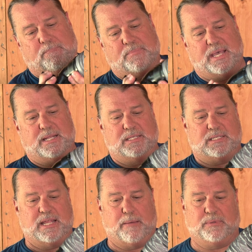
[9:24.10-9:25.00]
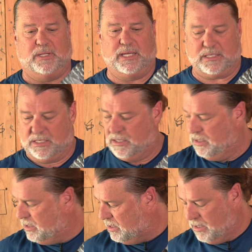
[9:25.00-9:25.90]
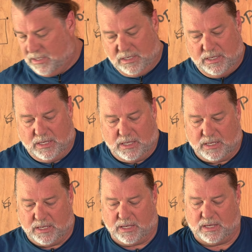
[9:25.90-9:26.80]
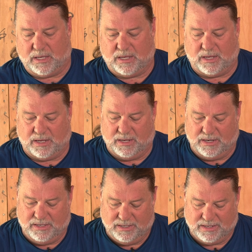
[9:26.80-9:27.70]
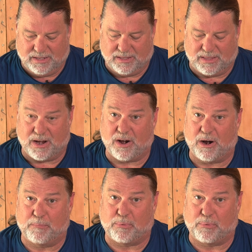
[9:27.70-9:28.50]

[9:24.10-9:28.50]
that is snap clicked. And there are